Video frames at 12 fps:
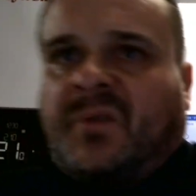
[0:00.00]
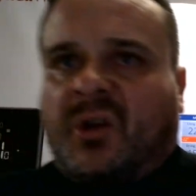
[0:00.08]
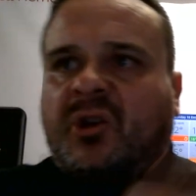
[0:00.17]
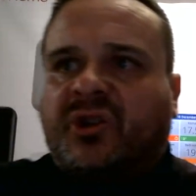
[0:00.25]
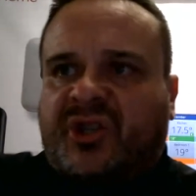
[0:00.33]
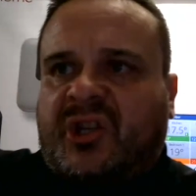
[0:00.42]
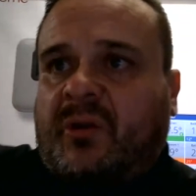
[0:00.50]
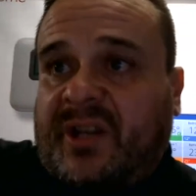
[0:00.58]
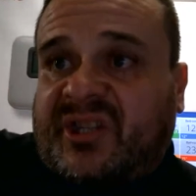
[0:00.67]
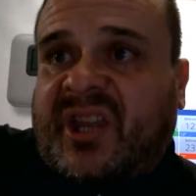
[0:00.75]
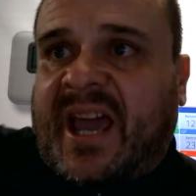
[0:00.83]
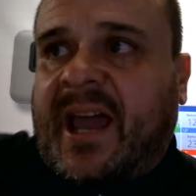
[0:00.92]
you can still,
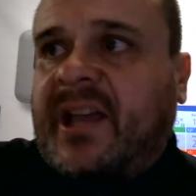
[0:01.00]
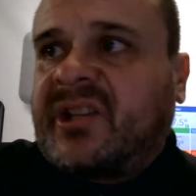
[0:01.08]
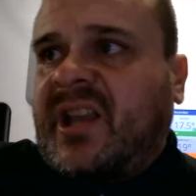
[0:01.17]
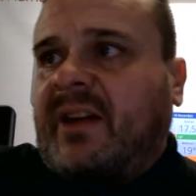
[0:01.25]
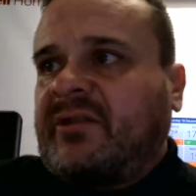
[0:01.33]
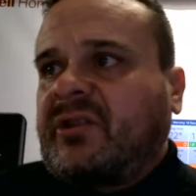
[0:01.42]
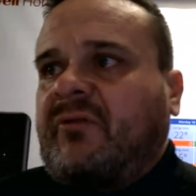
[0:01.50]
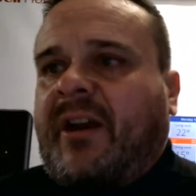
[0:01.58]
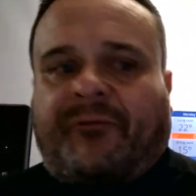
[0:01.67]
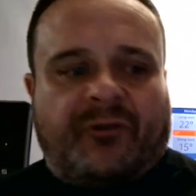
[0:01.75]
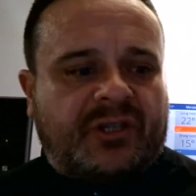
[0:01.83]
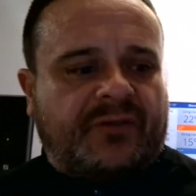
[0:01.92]
it's there. It's there as a
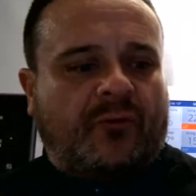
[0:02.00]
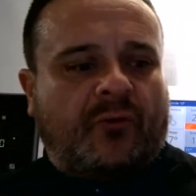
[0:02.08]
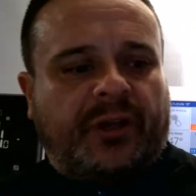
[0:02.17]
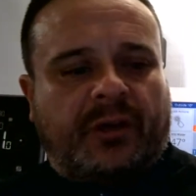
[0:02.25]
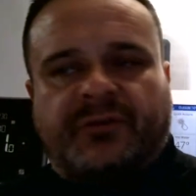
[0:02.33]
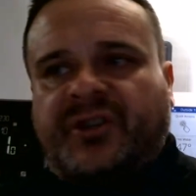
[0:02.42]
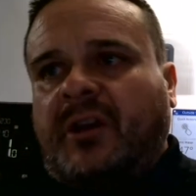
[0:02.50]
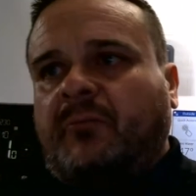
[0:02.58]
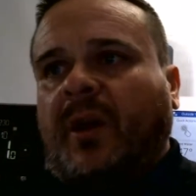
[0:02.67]
reference for you. So